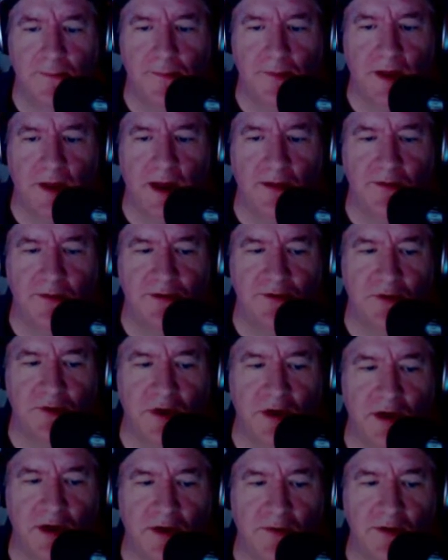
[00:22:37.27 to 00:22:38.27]
I was
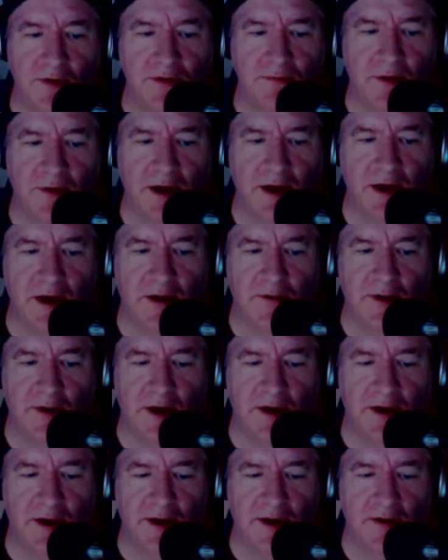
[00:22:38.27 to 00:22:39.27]
wrong. It wasn't my Aunt
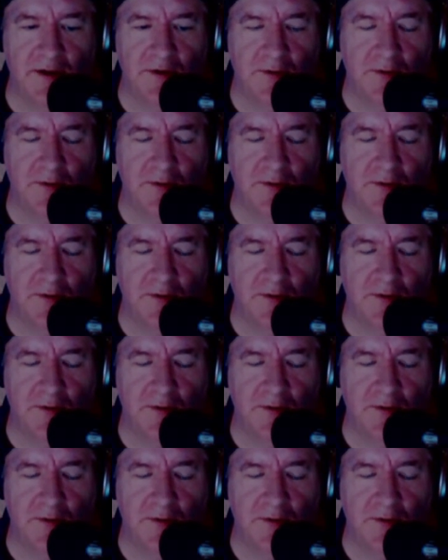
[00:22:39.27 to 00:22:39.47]
Rocky.